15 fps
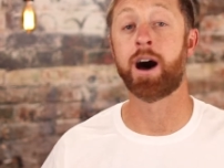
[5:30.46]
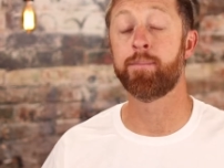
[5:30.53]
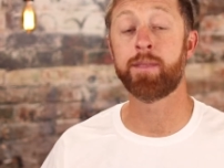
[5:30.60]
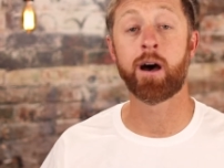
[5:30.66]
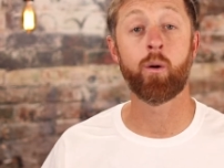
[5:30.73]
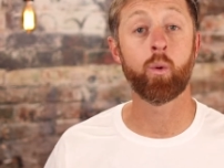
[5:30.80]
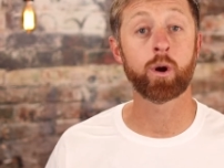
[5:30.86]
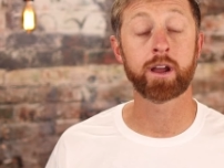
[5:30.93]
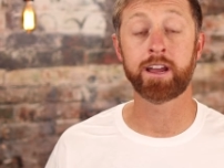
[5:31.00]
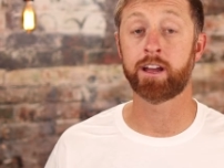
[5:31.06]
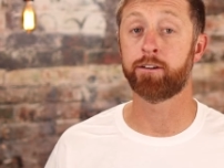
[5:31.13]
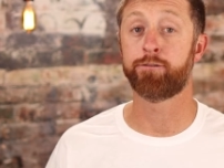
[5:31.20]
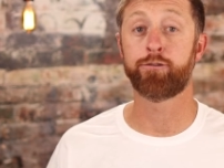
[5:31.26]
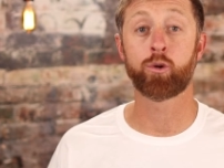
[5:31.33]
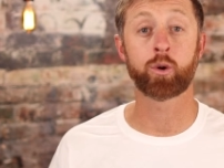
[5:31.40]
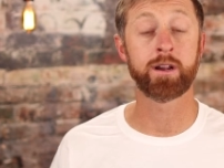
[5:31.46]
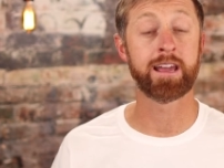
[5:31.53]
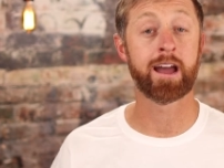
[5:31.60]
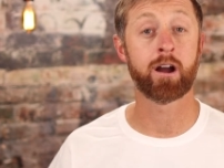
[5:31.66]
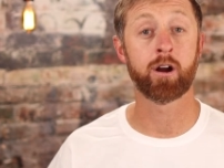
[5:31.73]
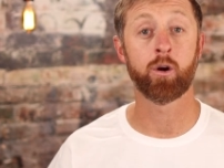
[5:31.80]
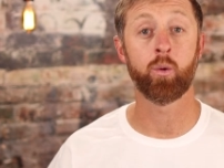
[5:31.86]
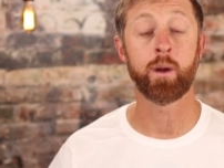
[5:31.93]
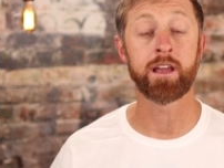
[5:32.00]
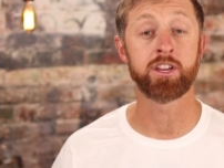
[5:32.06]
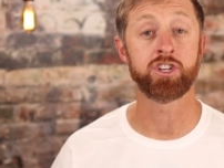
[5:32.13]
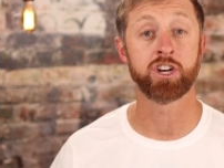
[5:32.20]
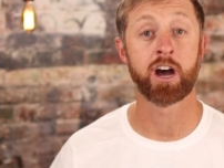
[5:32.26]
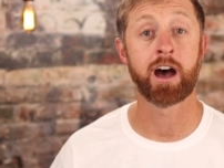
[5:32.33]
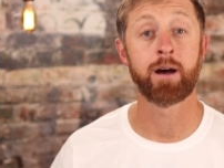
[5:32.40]
I'm not working a forty hour a week
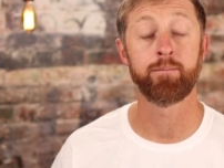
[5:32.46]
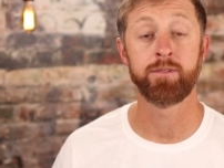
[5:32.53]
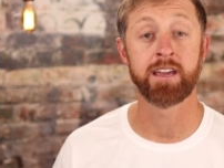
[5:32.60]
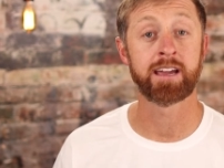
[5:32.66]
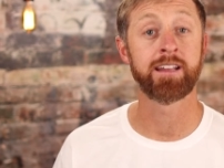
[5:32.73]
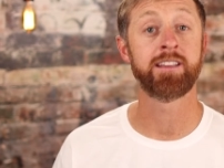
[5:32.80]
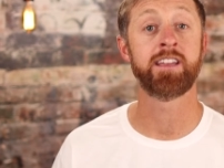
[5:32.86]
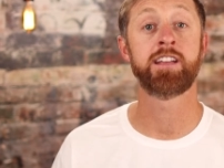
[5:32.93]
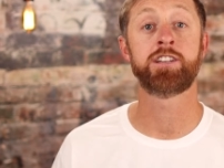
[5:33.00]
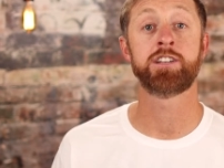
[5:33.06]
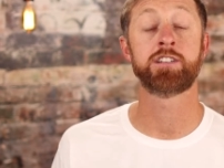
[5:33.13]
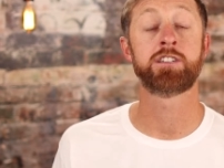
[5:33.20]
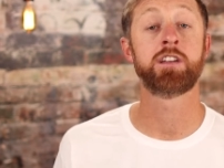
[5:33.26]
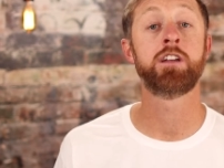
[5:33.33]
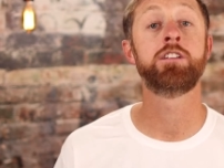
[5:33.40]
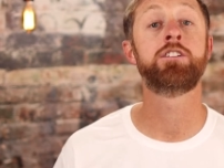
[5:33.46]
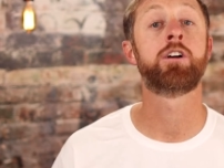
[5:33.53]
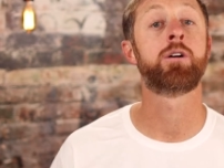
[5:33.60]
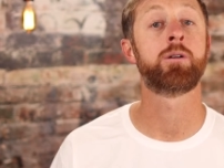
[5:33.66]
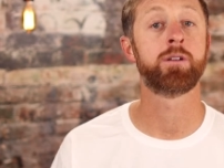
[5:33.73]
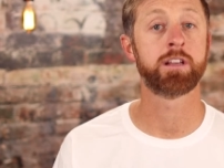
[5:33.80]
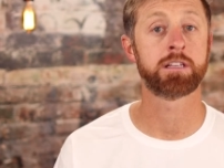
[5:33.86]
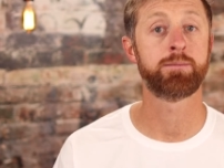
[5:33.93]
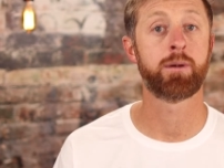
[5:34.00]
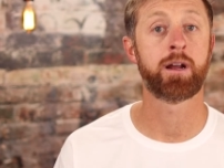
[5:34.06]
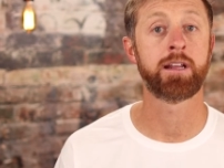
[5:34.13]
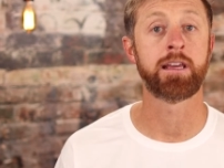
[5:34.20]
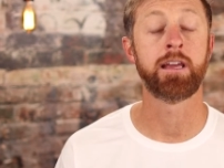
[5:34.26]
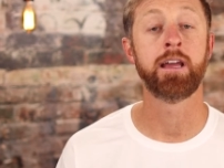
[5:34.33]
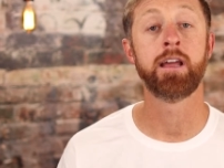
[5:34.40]
job digging ditches to earn this
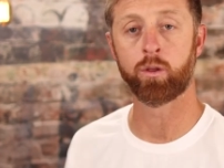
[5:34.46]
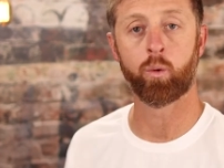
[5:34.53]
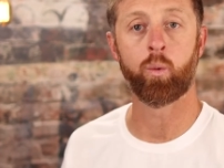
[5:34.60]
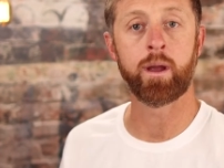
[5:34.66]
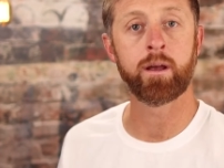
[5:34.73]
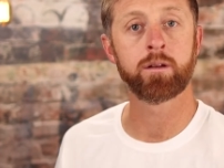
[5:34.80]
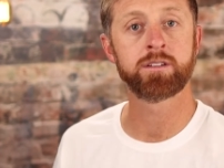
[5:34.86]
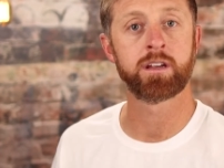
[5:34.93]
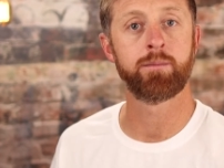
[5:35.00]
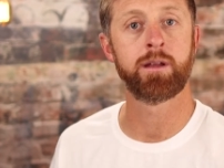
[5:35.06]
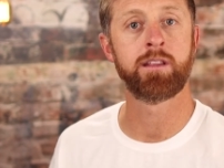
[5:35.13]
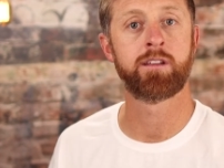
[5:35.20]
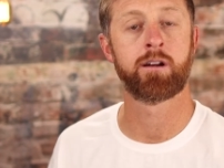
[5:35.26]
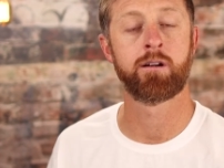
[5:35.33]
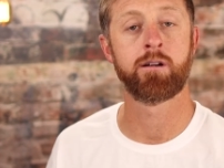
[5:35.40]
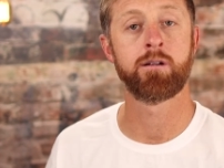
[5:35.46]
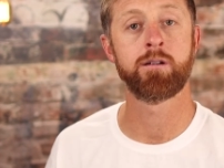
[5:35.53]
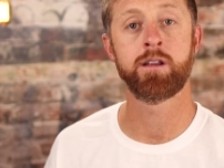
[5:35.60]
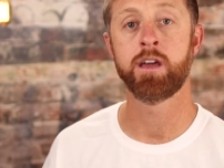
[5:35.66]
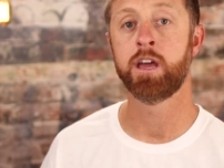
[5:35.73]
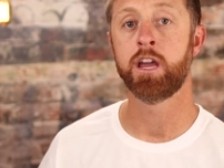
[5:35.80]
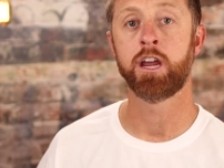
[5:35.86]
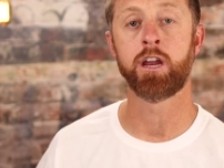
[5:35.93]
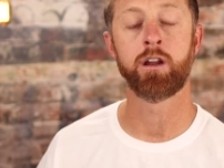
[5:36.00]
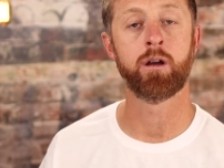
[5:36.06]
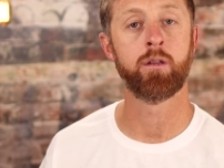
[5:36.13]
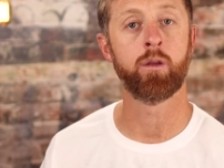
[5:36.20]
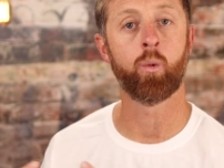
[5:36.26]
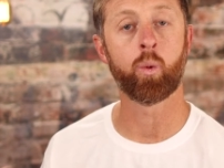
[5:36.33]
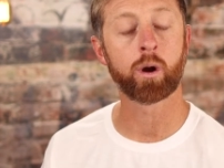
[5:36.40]
money. The wheels have been turned, you
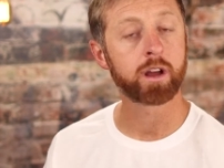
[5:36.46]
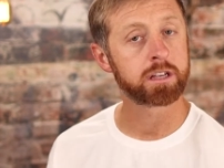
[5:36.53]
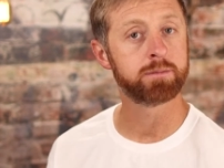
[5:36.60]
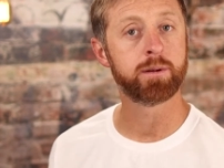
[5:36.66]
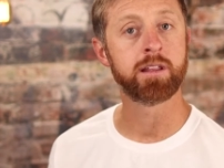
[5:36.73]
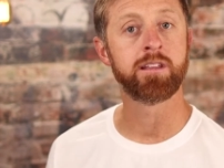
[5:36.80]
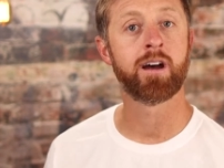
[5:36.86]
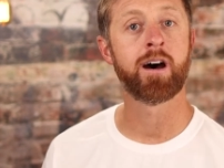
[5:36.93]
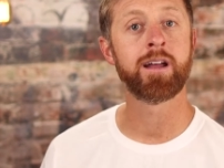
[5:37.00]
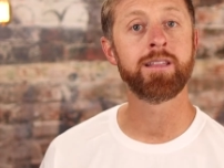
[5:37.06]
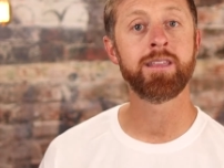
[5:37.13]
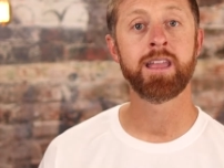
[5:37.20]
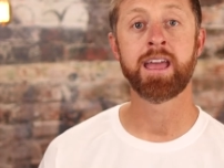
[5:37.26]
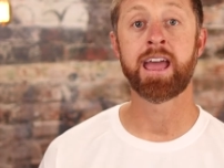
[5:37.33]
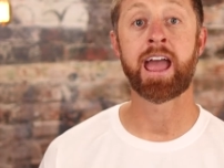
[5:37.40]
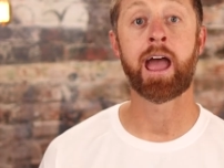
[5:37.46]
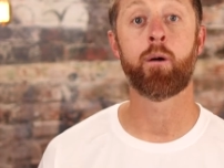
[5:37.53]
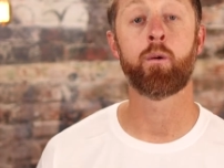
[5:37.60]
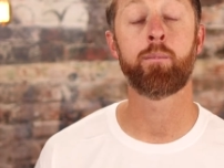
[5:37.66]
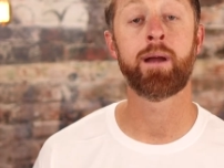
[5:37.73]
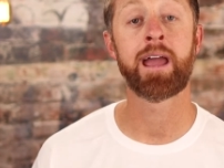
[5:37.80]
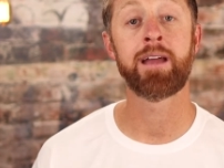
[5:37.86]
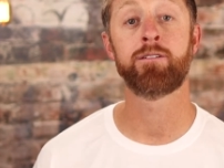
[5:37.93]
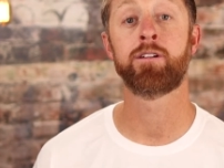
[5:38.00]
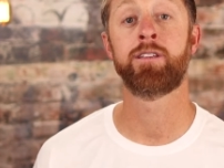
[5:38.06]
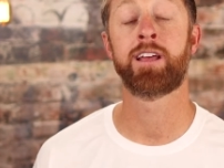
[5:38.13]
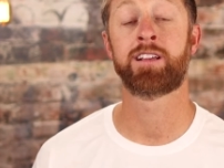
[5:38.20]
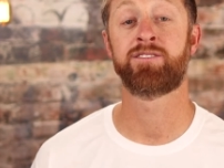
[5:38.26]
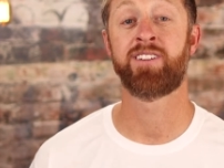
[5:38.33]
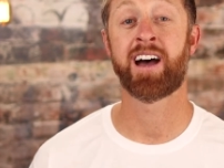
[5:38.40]
know, the work has been done, and we're paid for the
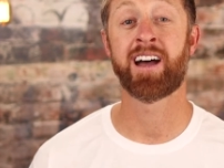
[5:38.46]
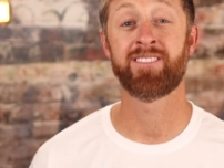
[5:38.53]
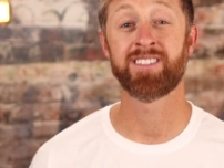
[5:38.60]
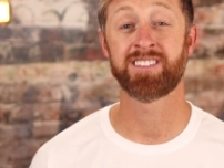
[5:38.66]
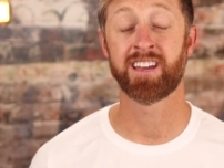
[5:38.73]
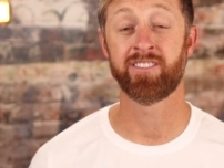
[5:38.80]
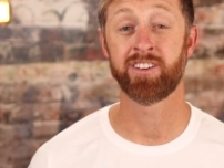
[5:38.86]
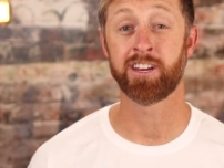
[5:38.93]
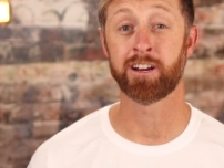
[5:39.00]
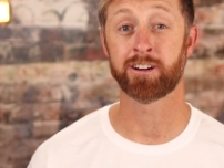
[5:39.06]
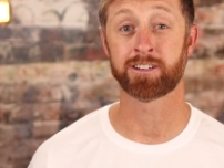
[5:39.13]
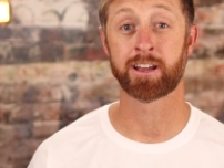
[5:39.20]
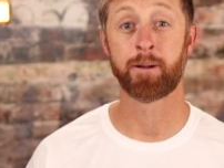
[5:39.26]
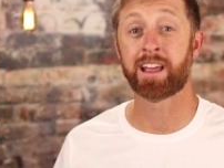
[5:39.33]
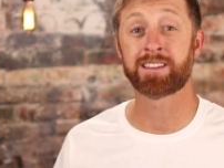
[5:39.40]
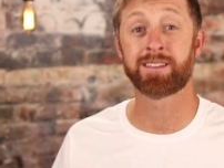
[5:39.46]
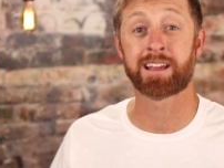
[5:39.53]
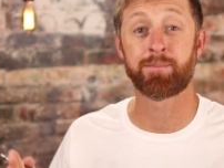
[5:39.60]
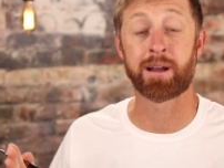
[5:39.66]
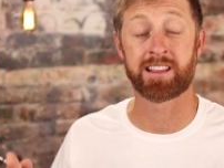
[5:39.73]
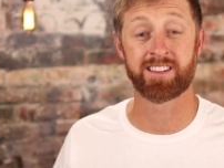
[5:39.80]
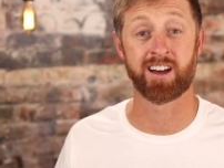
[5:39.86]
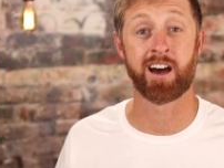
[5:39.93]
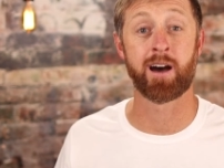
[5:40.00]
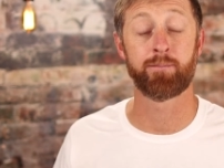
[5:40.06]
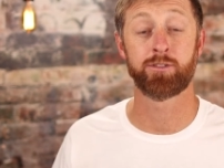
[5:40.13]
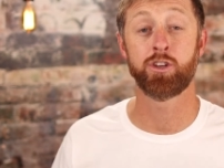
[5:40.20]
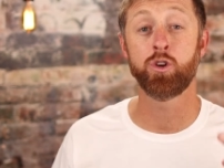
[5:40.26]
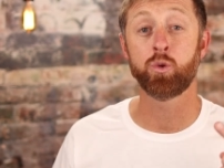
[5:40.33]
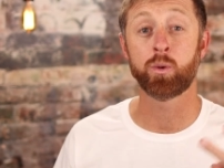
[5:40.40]
next five to seven years. That's like my
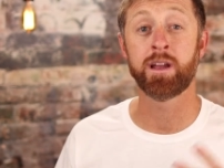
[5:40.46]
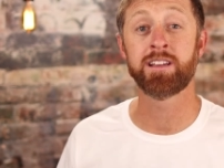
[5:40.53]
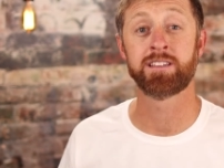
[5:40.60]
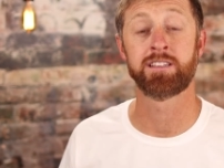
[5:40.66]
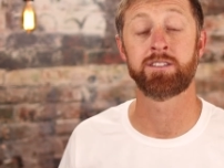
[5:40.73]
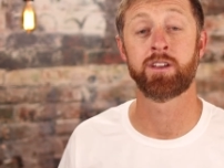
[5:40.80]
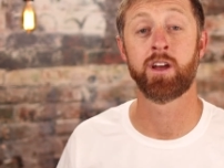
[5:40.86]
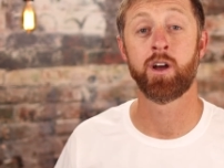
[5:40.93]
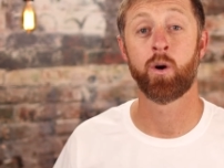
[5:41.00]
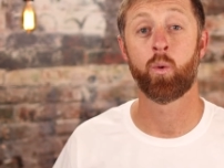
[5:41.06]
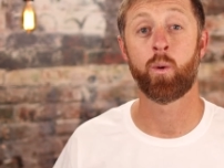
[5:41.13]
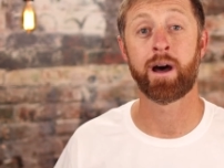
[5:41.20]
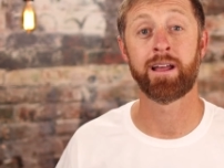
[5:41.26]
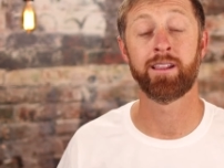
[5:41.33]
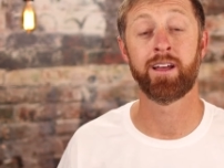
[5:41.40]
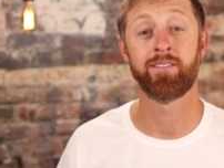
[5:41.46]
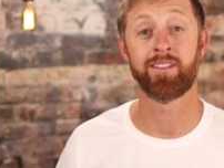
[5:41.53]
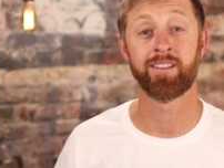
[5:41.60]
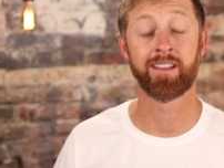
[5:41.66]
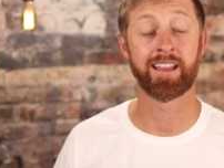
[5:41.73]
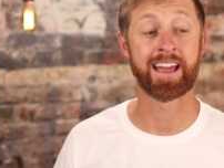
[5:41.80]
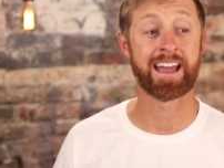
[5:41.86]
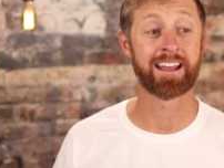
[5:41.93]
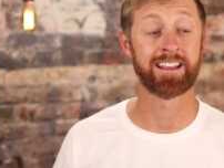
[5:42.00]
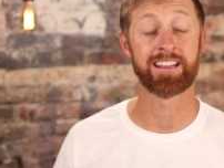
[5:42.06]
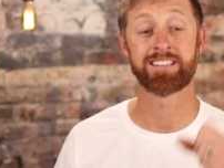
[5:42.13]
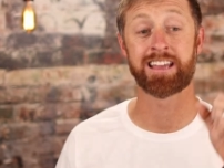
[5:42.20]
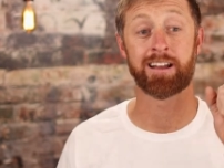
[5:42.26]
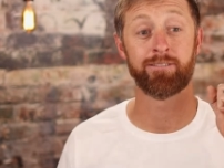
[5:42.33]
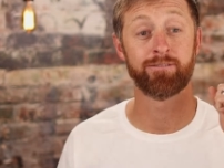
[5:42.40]
top two reasons why I love land.
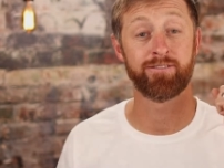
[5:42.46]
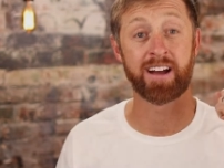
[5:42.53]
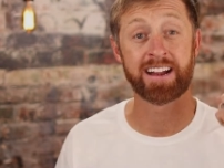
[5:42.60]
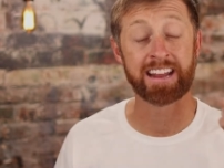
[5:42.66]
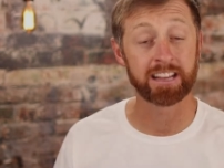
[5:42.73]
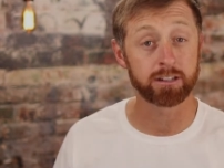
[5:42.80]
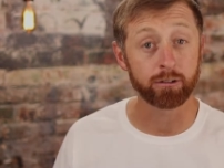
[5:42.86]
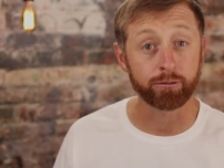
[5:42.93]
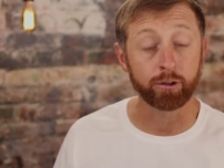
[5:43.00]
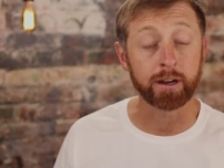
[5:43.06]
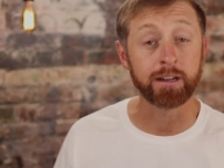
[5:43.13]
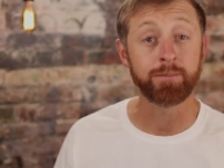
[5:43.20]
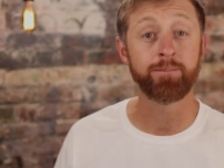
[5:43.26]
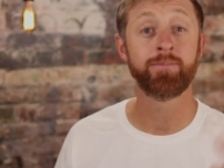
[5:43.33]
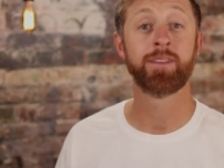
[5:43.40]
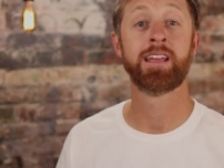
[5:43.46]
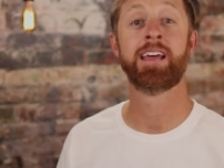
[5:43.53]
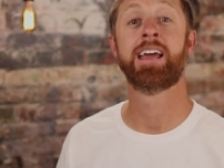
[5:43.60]
It's like financial freedom